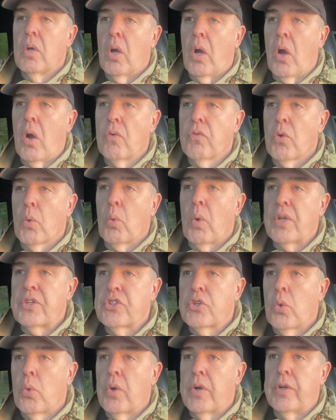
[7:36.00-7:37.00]
over what's
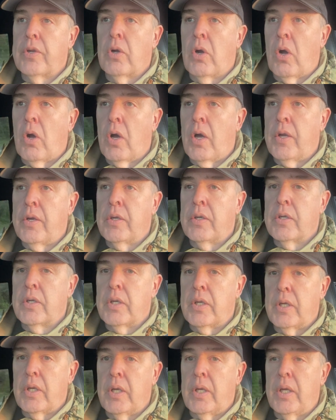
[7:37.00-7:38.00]
going
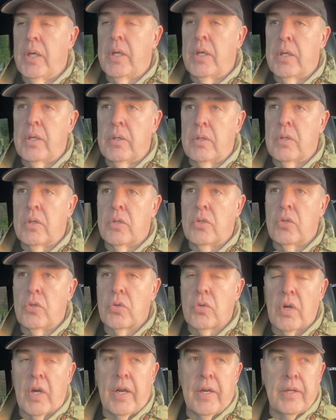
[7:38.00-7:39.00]
on in
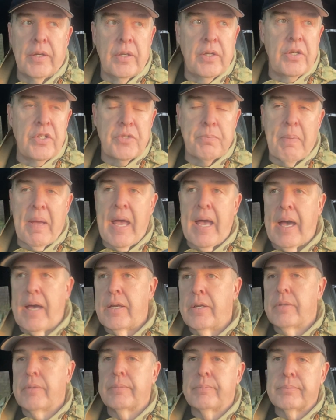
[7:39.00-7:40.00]
Ukraine is bad.
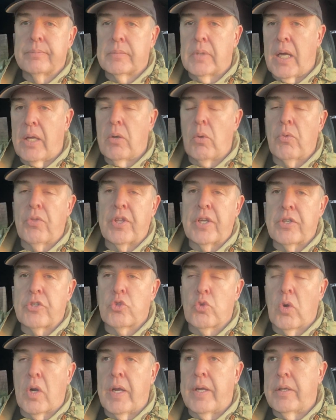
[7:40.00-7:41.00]
I don't think
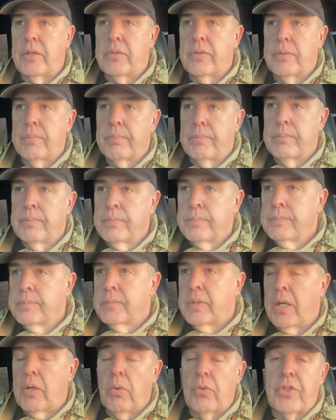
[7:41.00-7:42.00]
it's right.
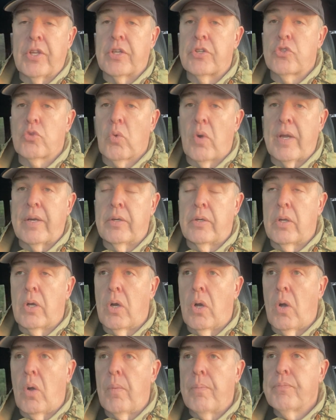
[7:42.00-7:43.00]
I don't think it's right at
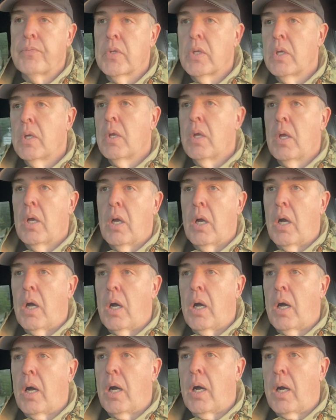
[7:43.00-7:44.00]
all.
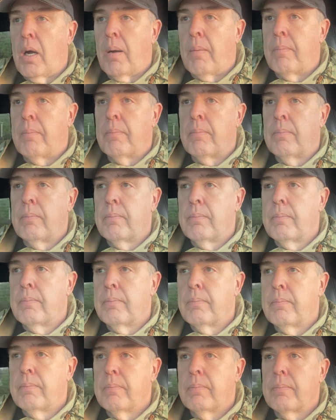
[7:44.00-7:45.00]

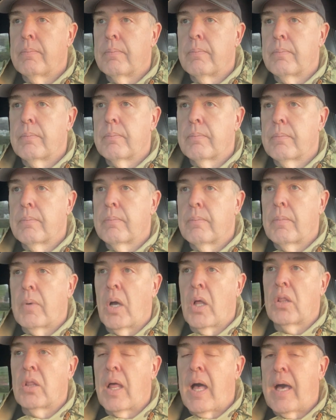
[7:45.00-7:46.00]
Um,
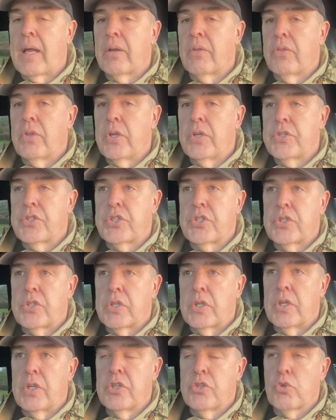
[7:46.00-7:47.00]
a lot of this
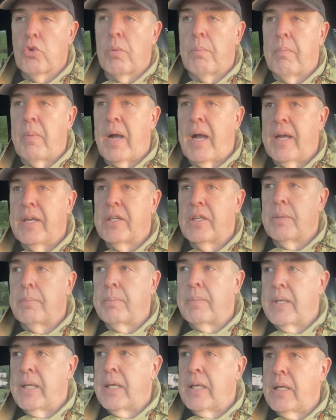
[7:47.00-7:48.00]
is reminding
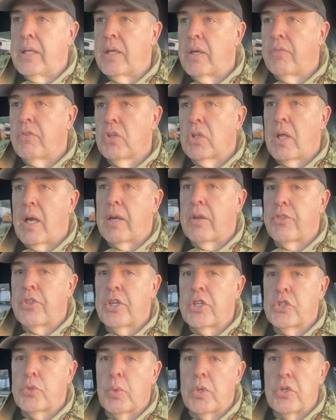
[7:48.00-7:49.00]
me of a lot of
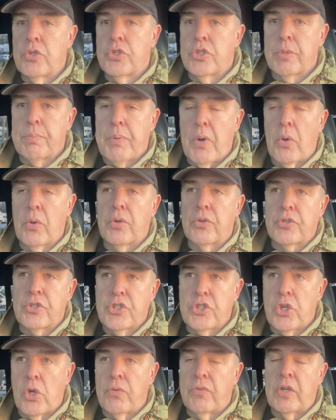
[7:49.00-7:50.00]
things we used to poke at the
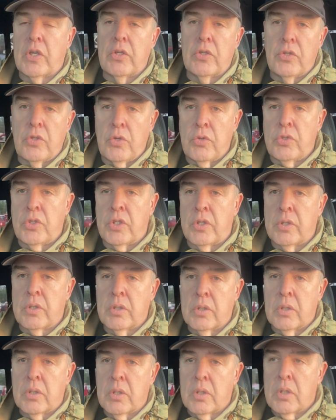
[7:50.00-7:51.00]
Soviet
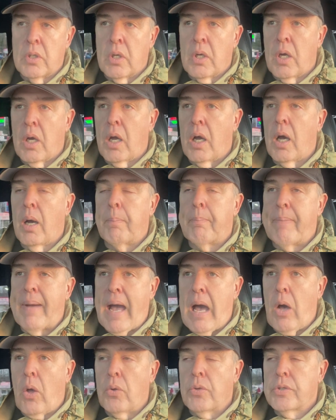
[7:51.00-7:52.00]
Union
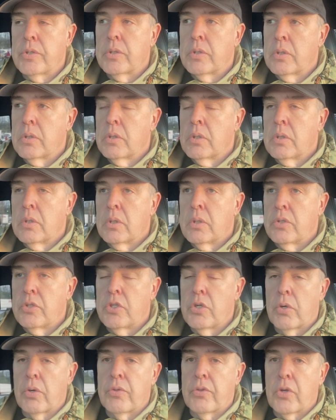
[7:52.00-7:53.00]
about
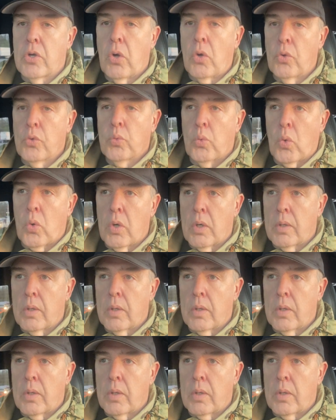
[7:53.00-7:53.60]
during the Cold War